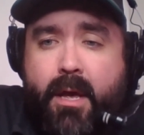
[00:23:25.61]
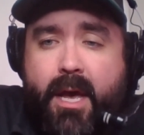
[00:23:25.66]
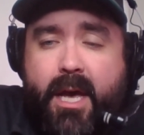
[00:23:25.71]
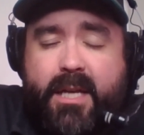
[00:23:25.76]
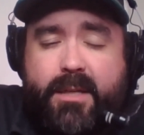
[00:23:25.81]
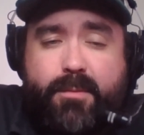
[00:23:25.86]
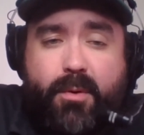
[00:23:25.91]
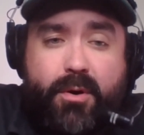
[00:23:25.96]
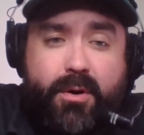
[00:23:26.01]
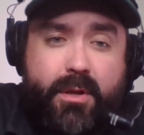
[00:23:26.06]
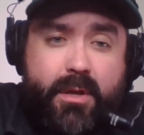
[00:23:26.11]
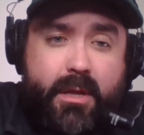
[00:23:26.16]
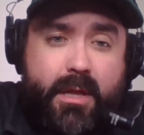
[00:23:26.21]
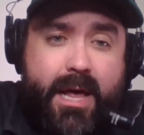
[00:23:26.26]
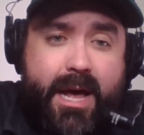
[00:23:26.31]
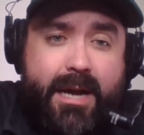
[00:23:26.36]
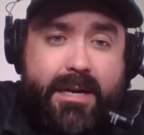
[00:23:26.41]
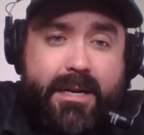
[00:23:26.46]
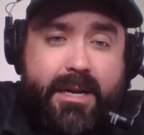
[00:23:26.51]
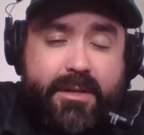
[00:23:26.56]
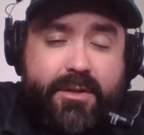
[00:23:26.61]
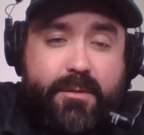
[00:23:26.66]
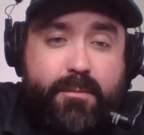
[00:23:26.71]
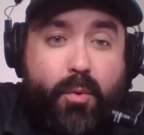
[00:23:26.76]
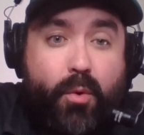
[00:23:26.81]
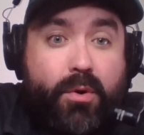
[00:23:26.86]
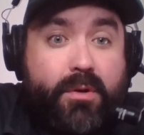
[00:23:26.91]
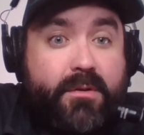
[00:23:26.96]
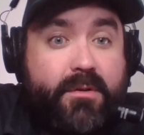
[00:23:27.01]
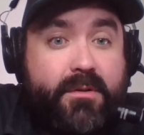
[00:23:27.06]
as part of the Locked On
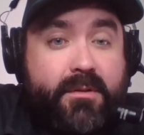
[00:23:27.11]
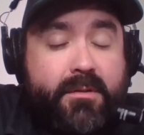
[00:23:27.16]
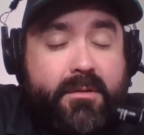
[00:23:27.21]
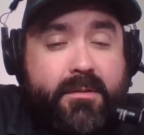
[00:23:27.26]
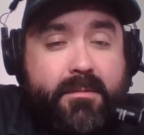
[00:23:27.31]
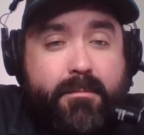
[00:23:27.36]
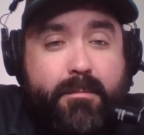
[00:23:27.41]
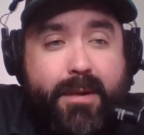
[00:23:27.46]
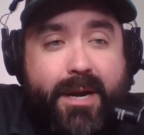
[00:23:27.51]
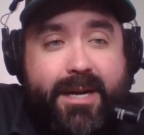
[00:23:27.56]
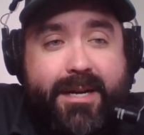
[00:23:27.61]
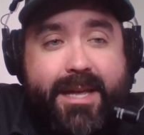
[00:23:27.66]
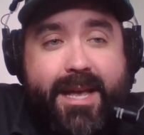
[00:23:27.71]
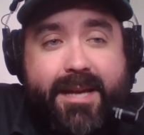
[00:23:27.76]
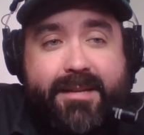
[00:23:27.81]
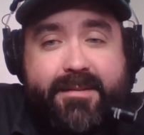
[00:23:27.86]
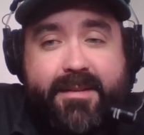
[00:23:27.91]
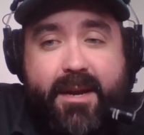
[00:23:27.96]
Sports Podcast